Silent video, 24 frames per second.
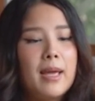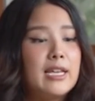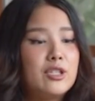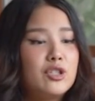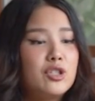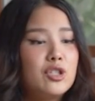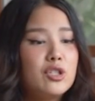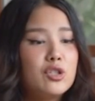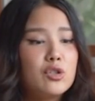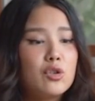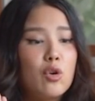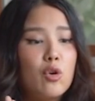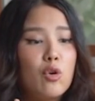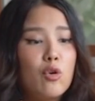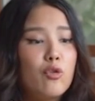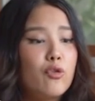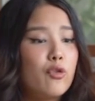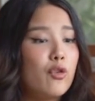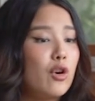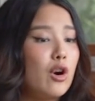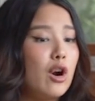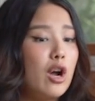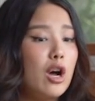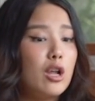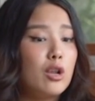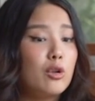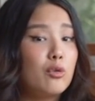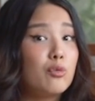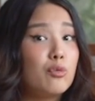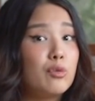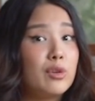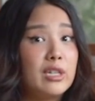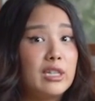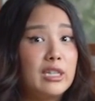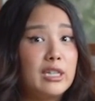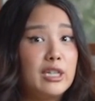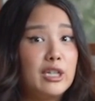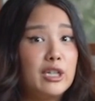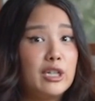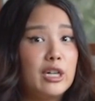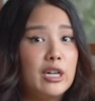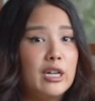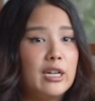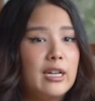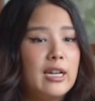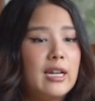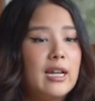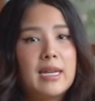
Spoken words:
It's just overall really good.